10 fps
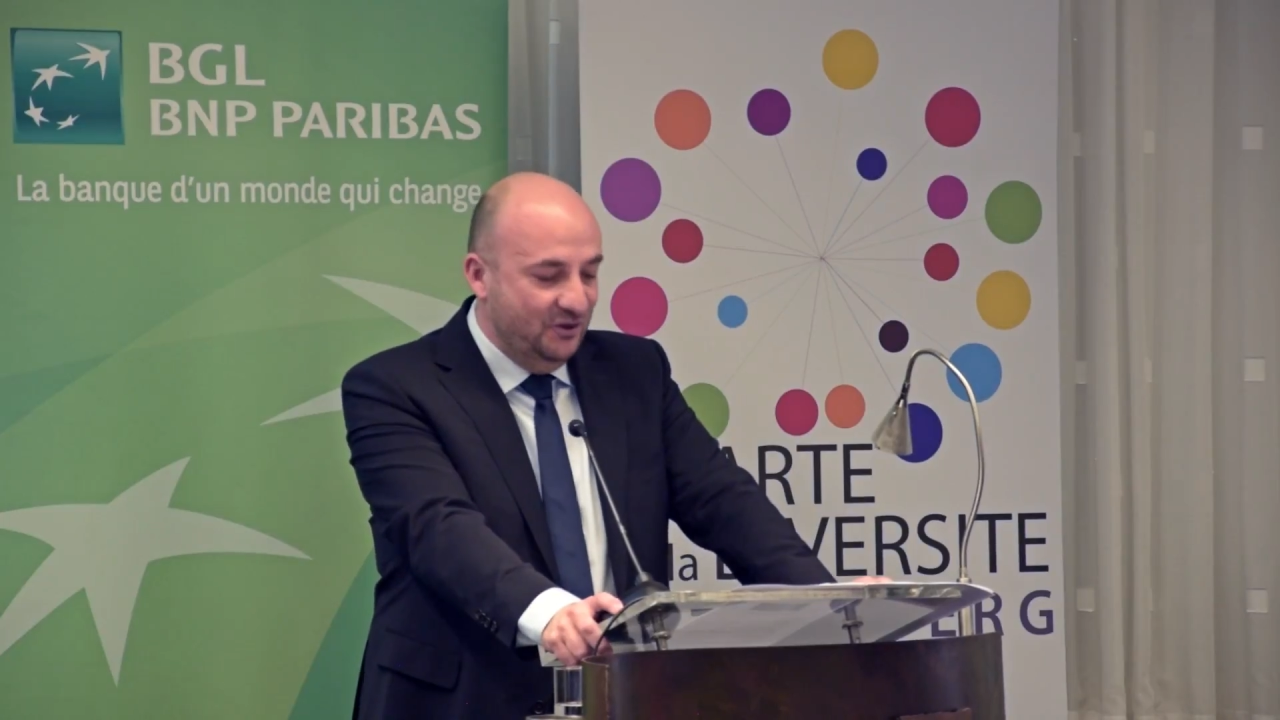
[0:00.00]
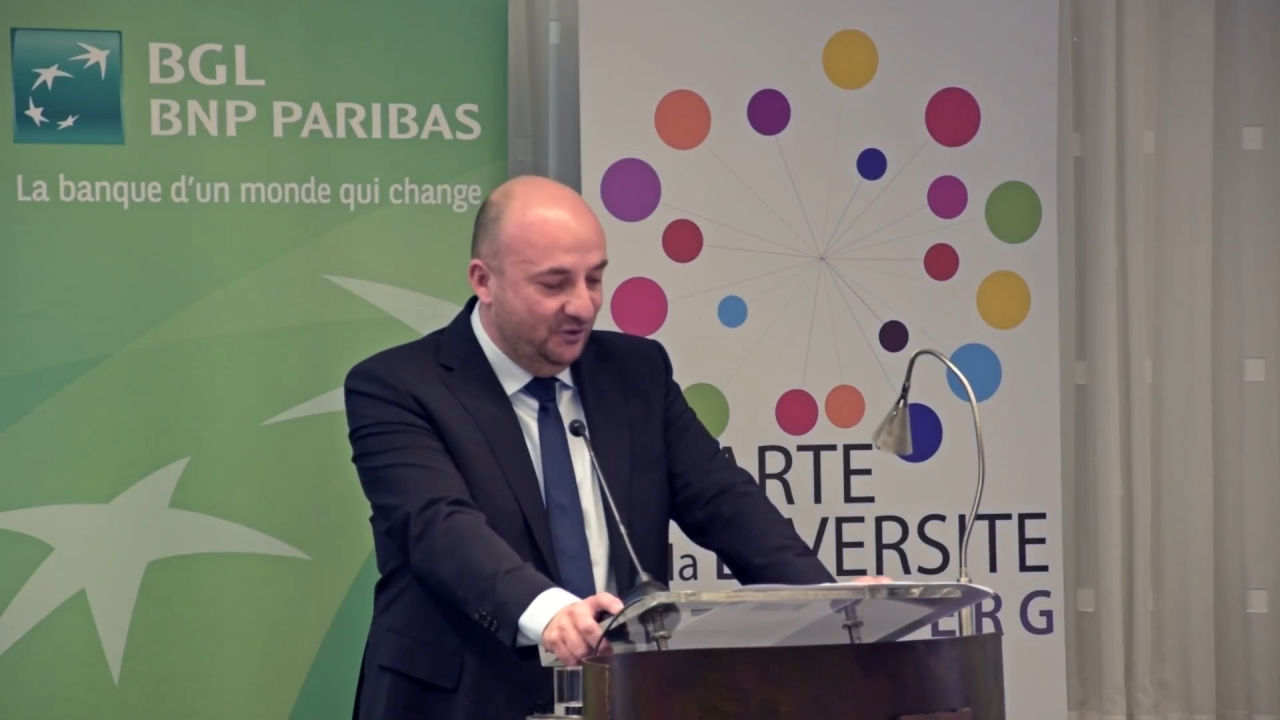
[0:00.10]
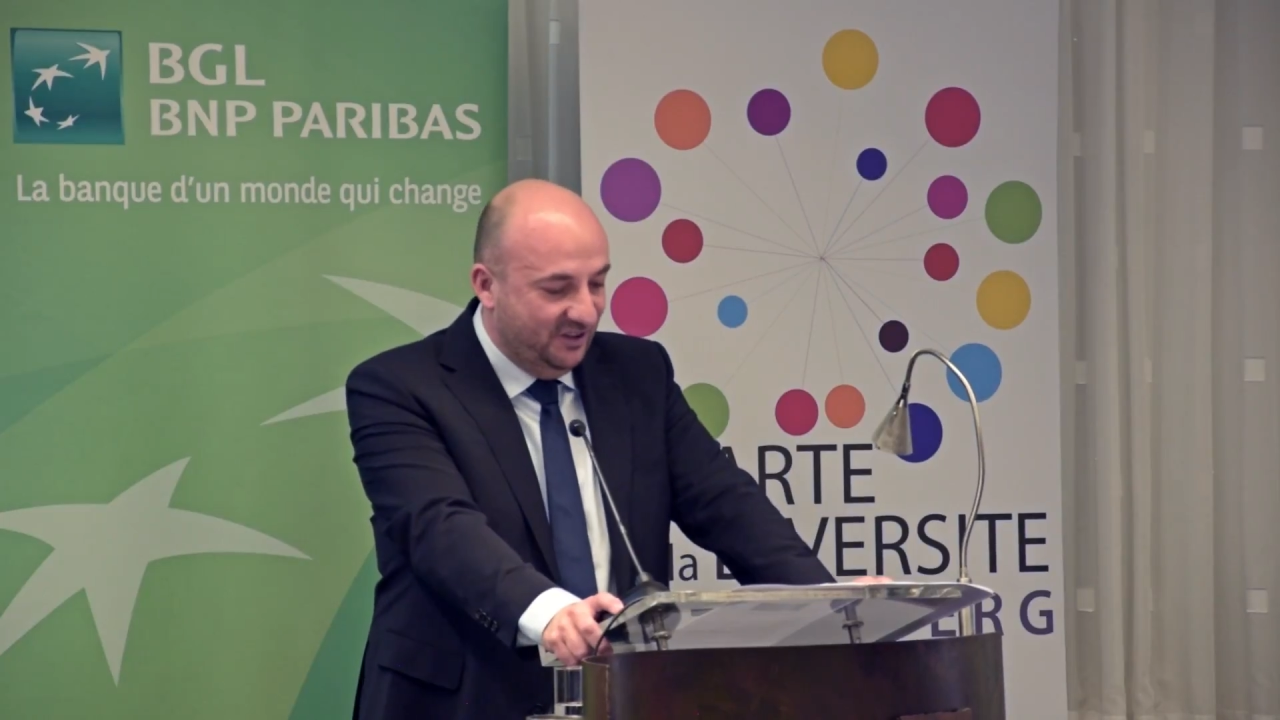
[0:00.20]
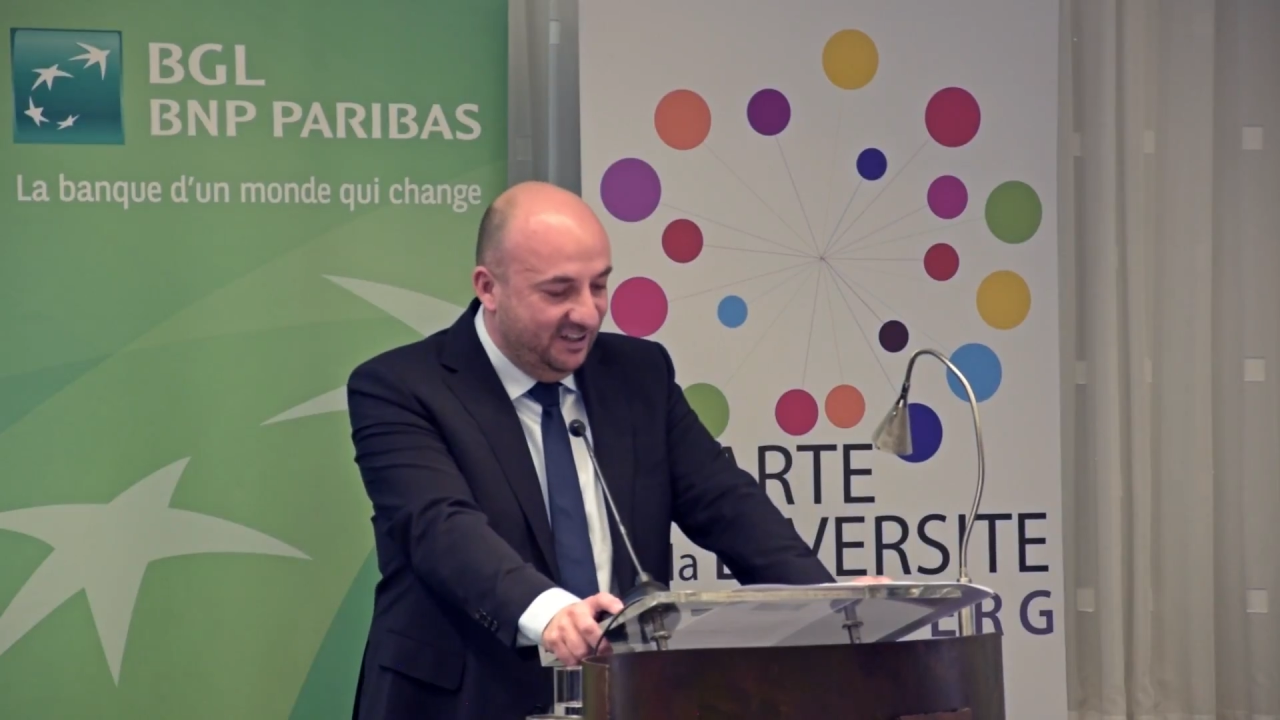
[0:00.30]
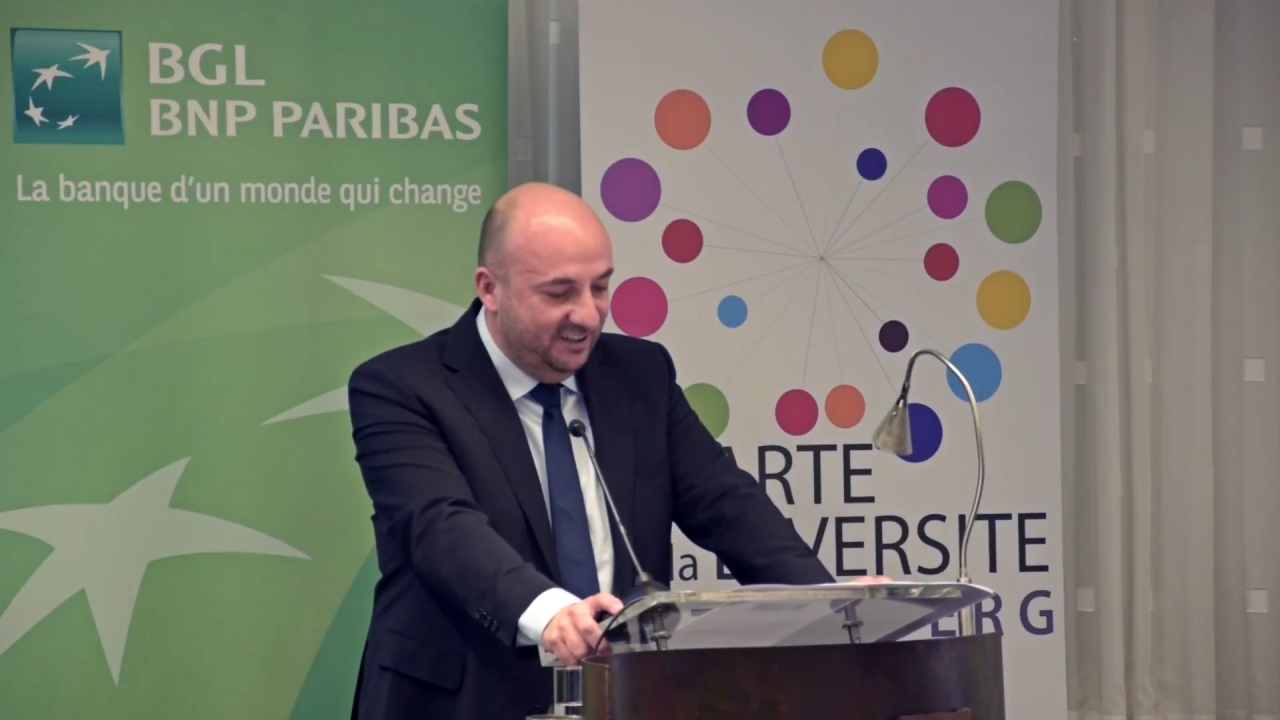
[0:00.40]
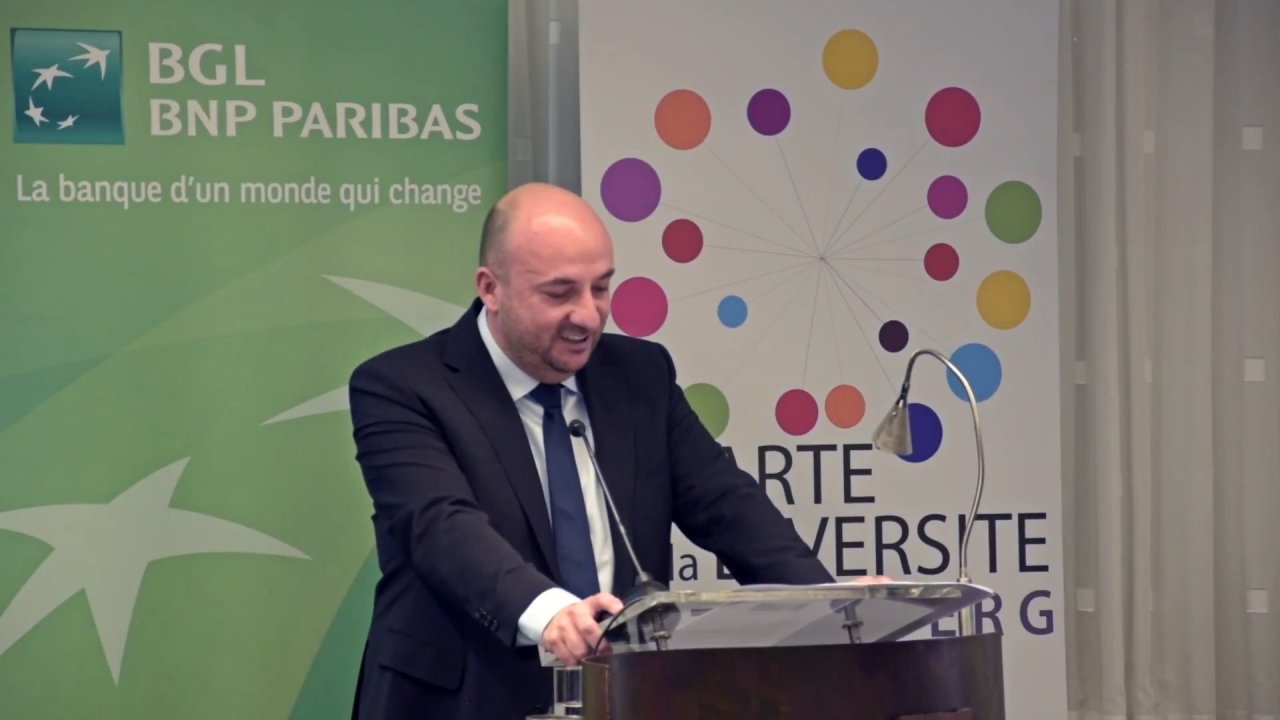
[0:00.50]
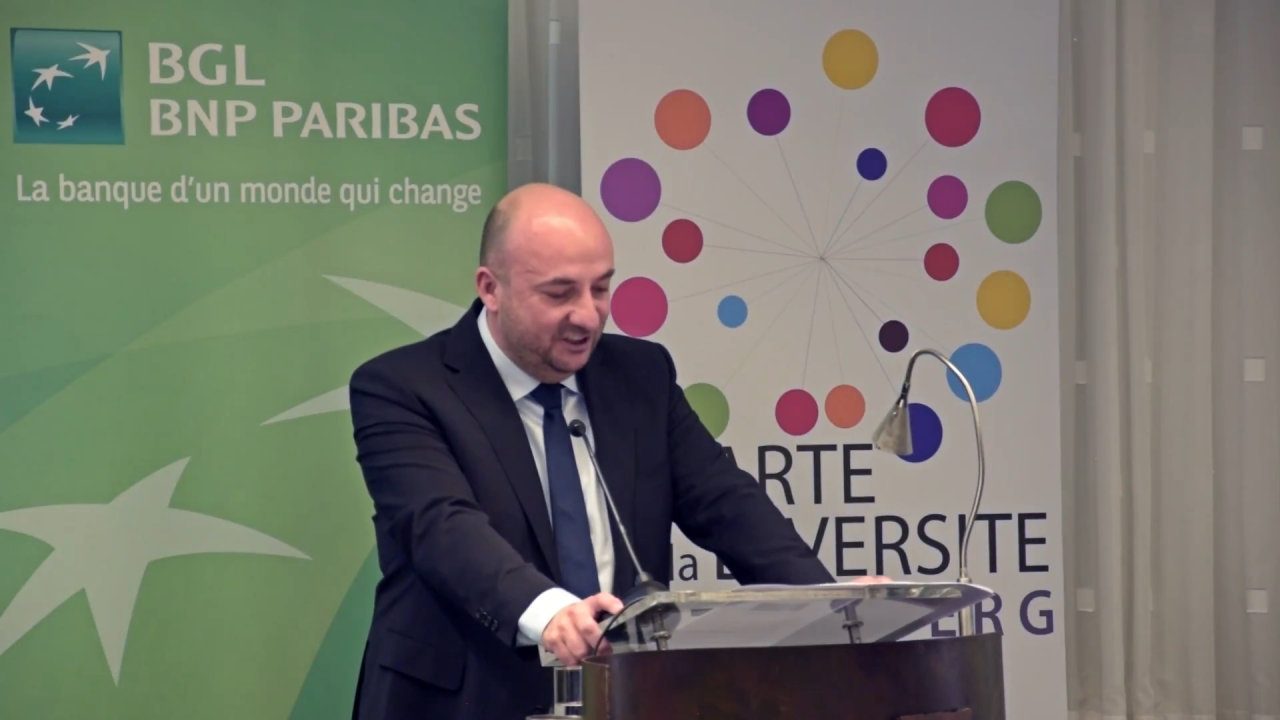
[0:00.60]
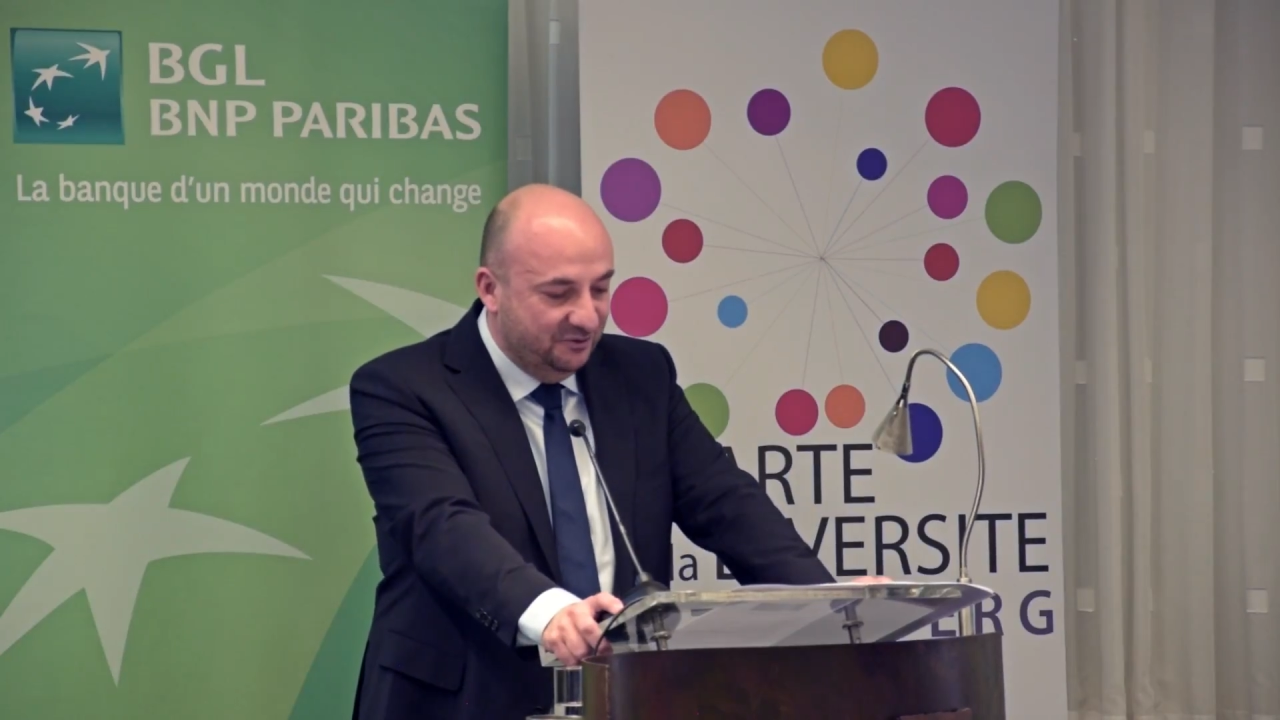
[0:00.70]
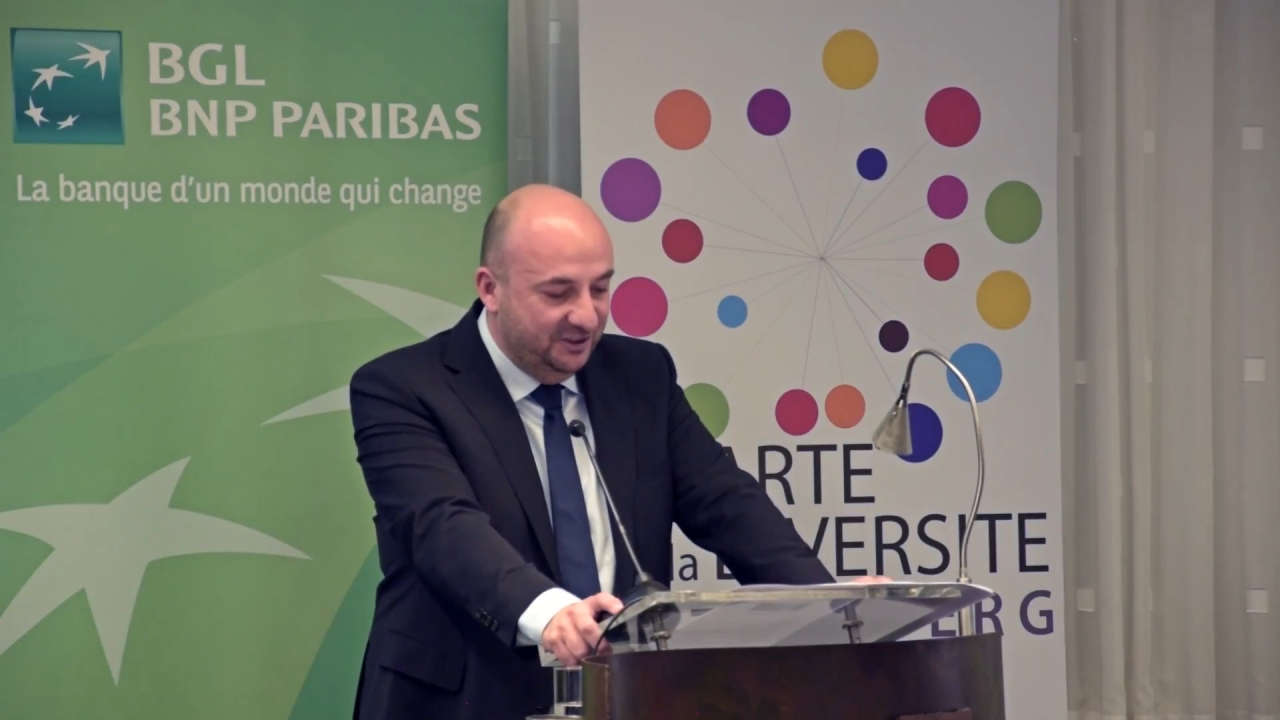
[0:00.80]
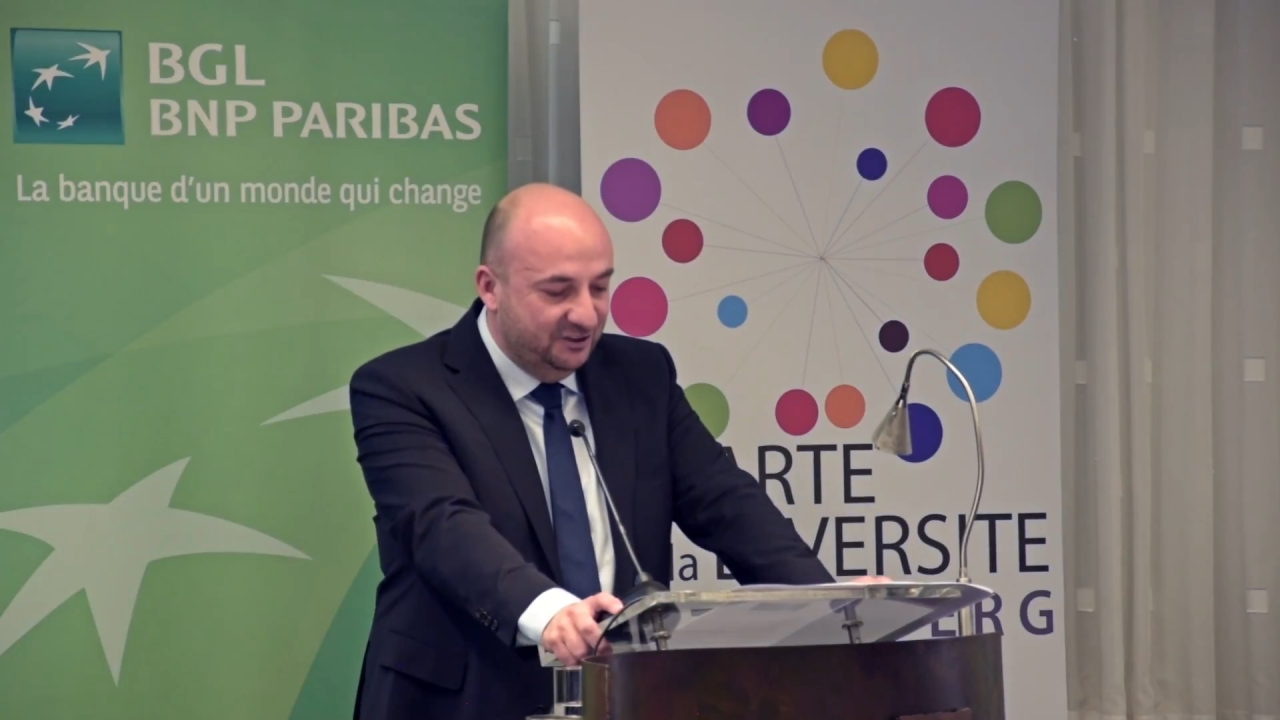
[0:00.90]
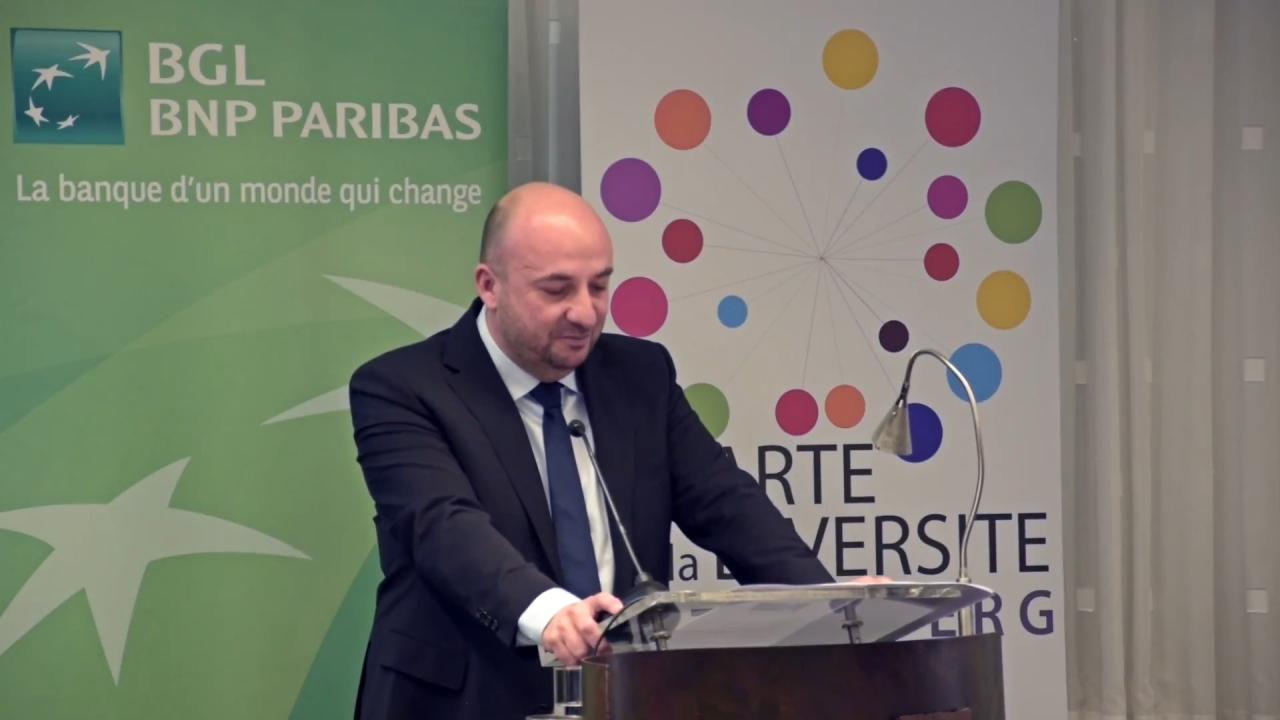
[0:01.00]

who kindly agreed